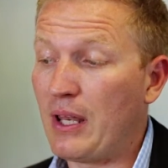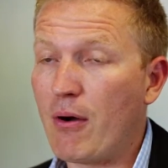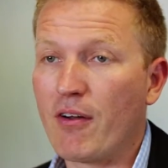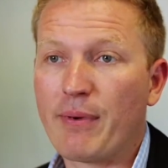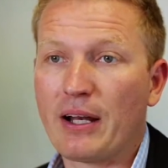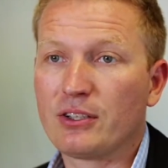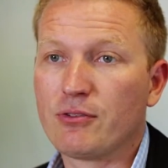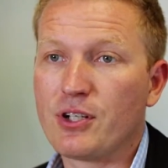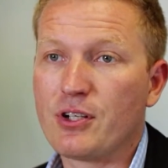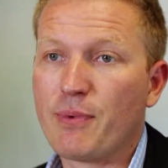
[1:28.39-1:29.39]
now I've managed
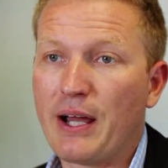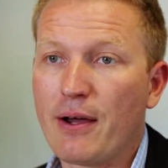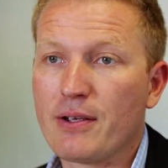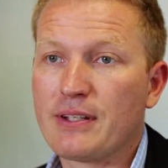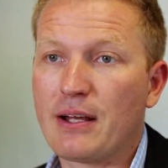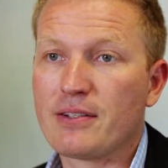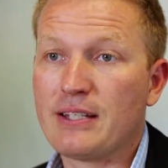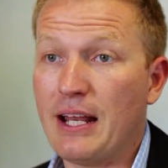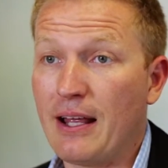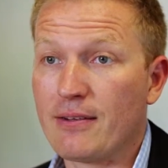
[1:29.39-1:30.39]
to reduce my hours down to
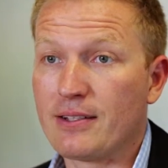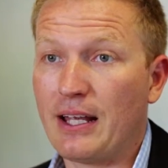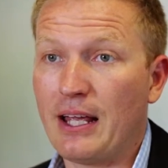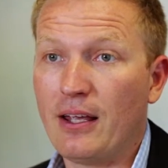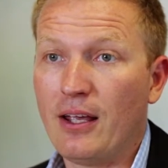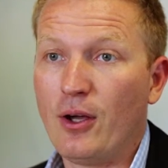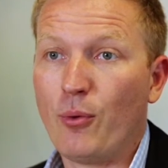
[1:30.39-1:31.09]
10 hours a day,